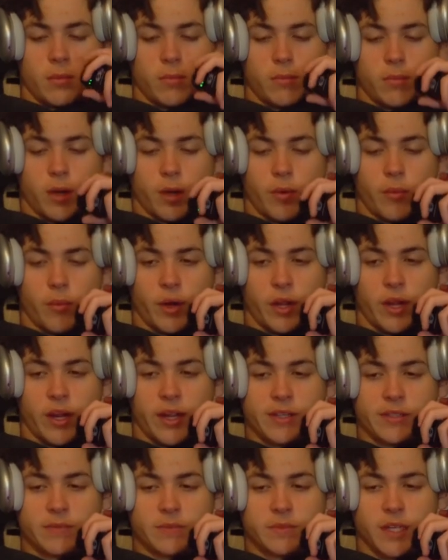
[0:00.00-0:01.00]
But we're going to
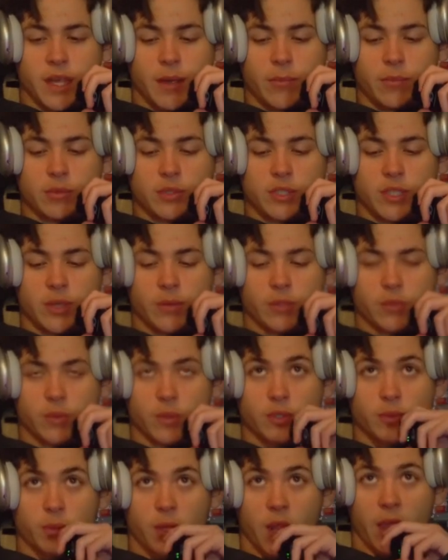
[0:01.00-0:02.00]
get some samples, see which
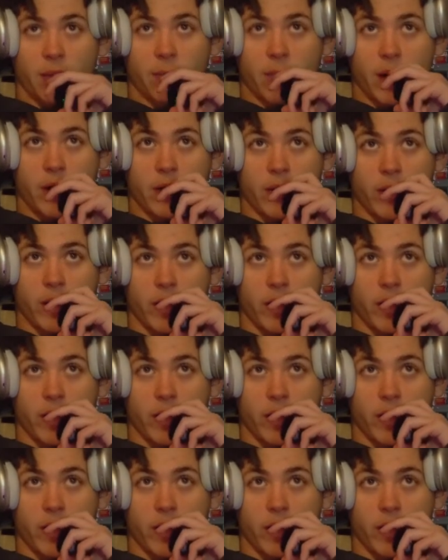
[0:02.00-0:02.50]
ones we like better,